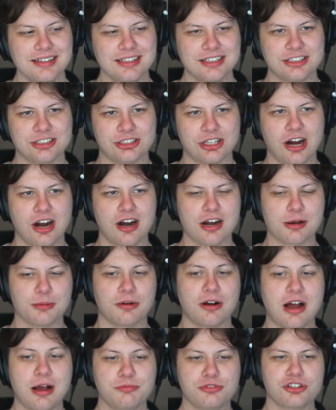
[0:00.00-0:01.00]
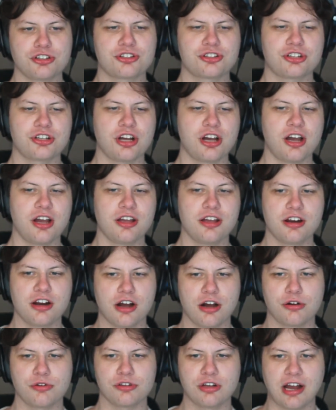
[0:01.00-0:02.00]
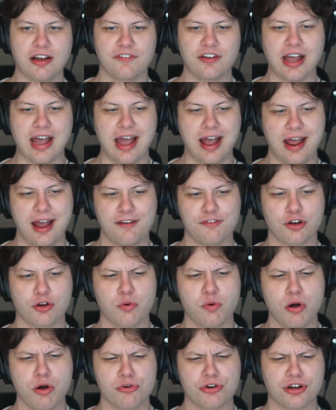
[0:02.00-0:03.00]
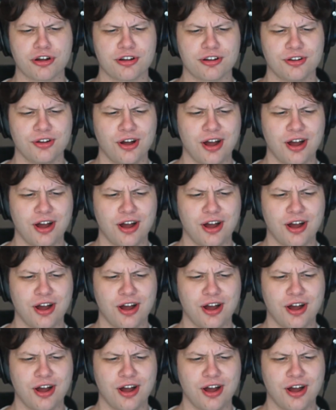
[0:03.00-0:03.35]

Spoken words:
Sorry, bro. I'm just, you know, I have a quota.